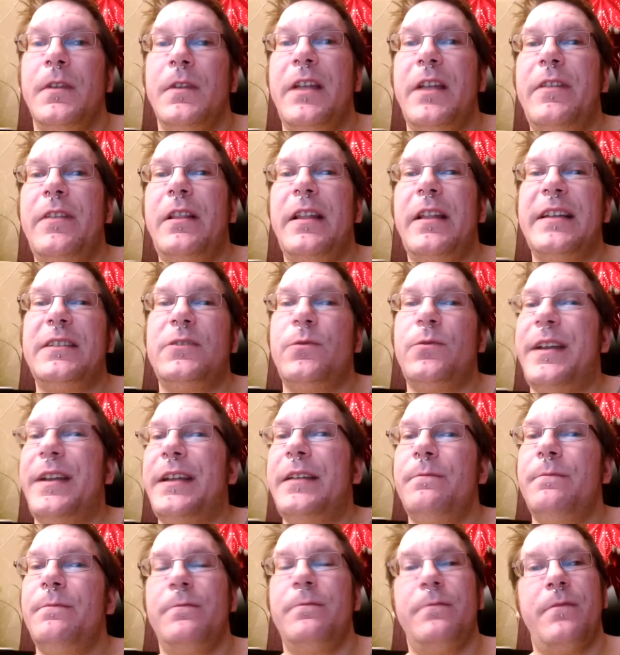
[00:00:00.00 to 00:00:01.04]
Give it like
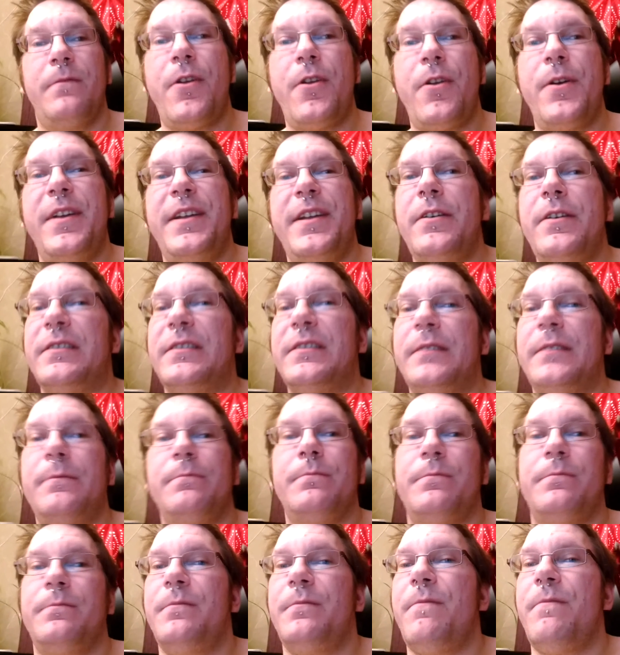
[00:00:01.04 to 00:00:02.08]
20, 30 years,
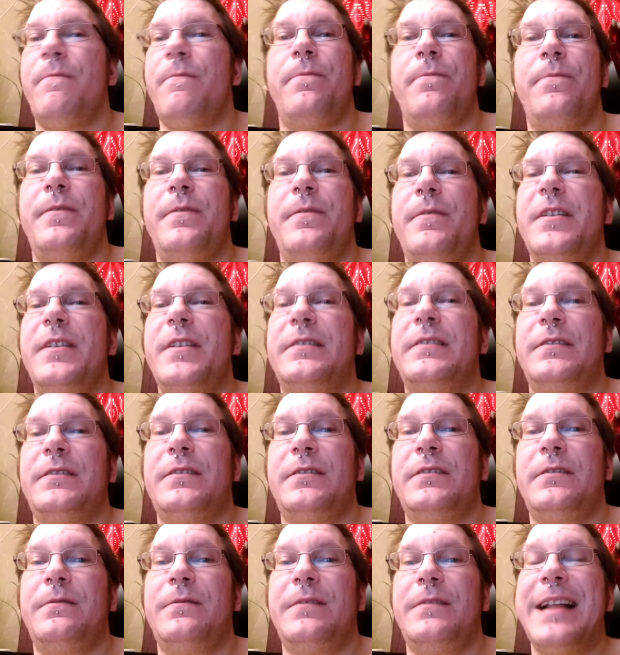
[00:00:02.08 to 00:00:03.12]
and
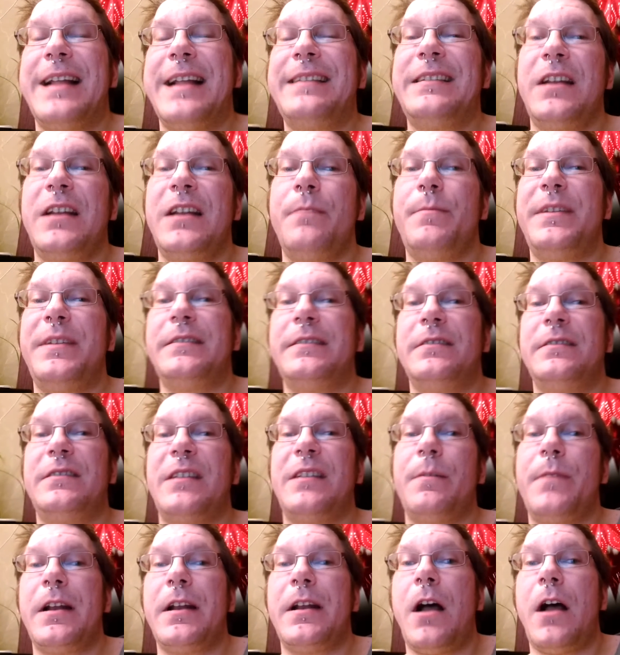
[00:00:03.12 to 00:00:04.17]
that's going to be
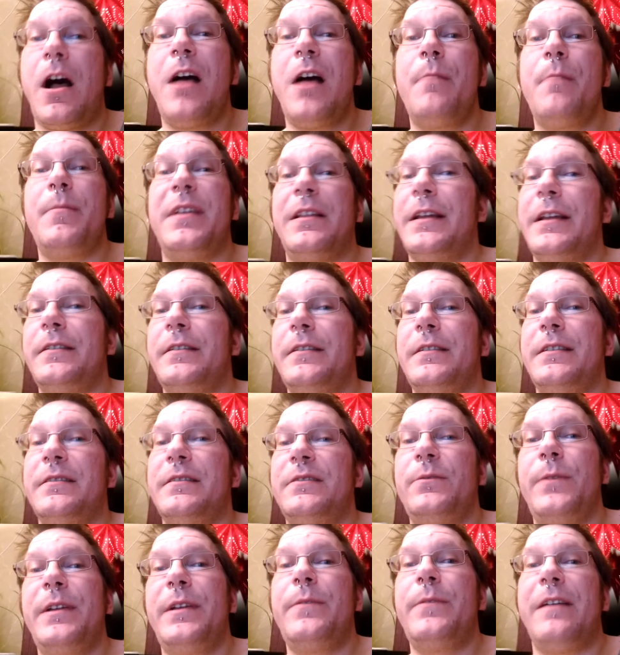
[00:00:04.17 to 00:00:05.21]
some kind of hobby. Like in
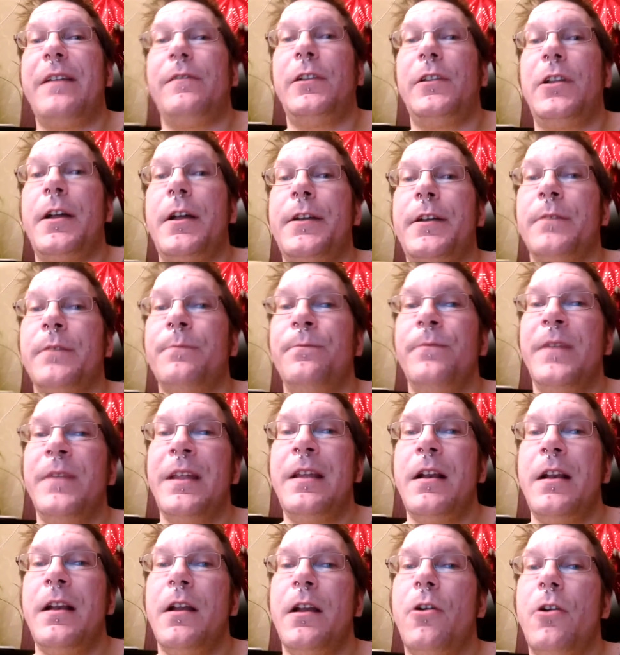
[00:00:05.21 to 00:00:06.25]
Sweden, we have a lot of
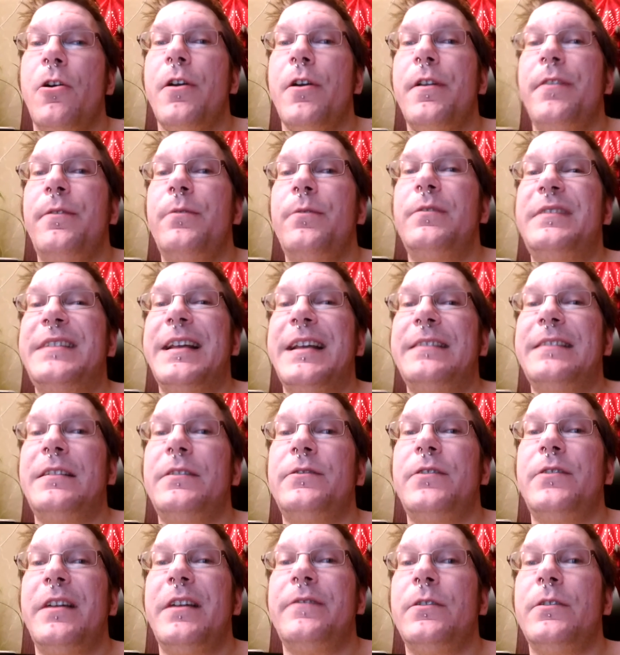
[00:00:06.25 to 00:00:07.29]
car enthusiasts
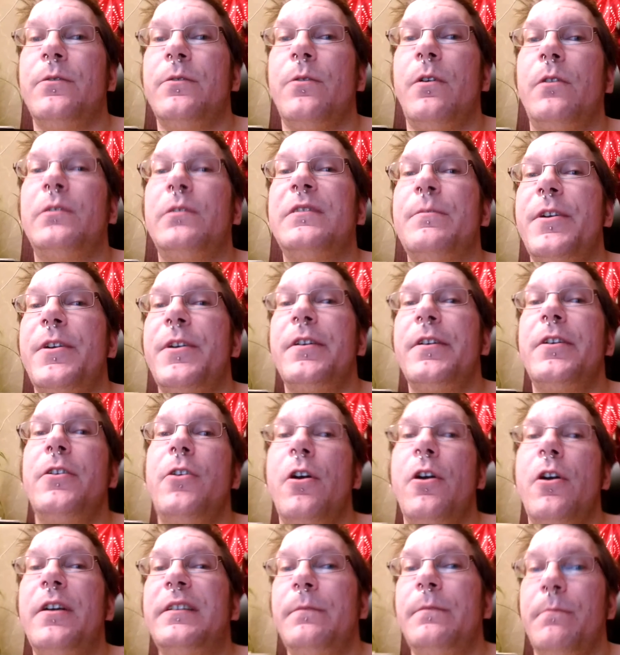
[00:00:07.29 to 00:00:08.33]
that drive old American
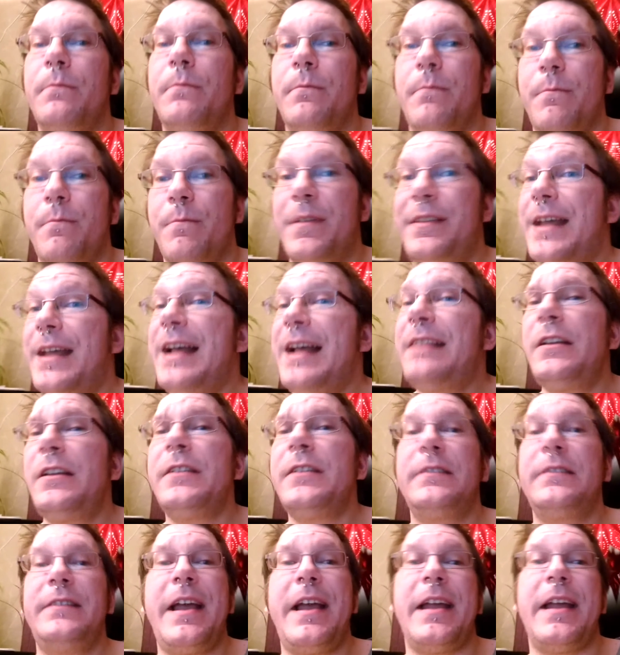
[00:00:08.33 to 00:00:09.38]
cars, but that's
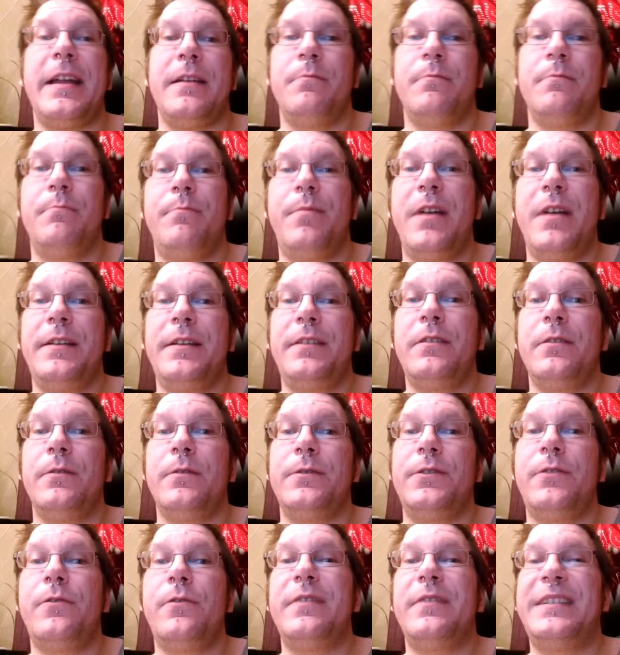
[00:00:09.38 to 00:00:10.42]
going to stay. But
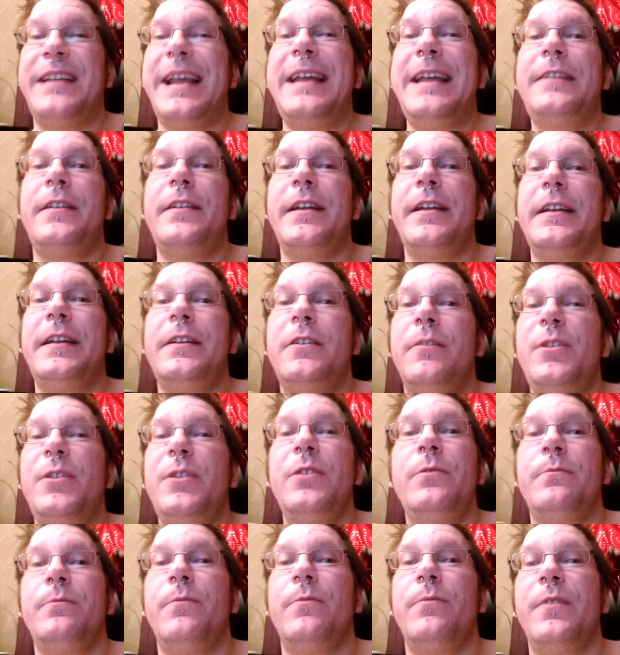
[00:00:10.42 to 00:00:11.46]
your day-to-day
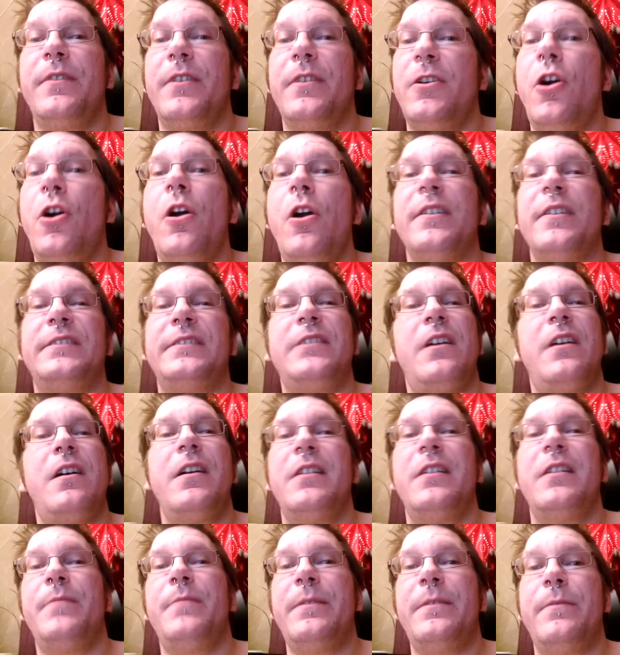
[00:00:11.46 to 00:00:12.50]
commute with a car is
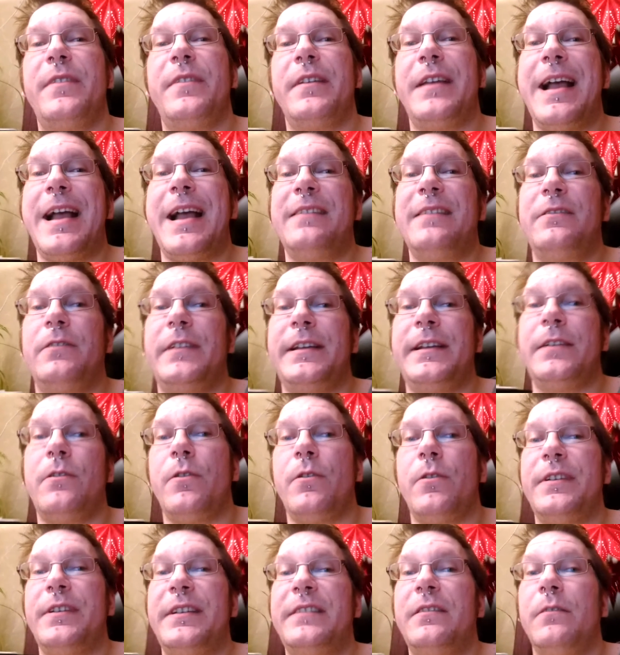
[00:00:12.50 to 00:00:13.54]
not going to be with a gasoline
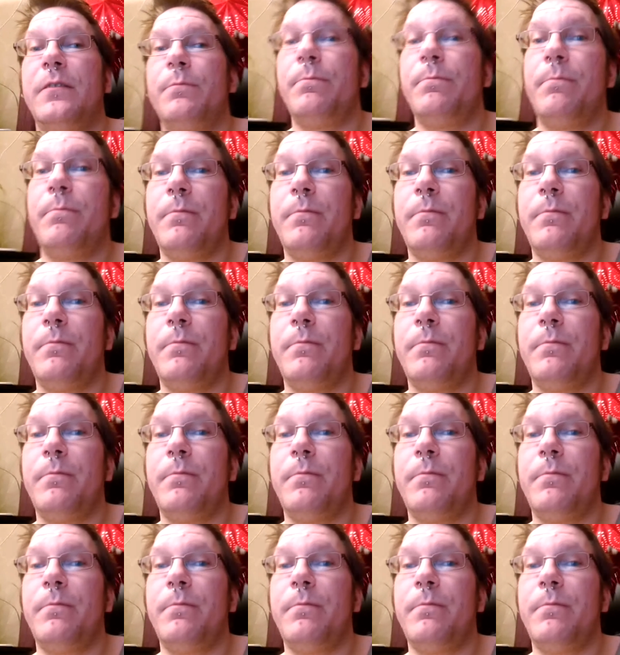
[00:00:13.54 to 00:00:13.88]
or diesel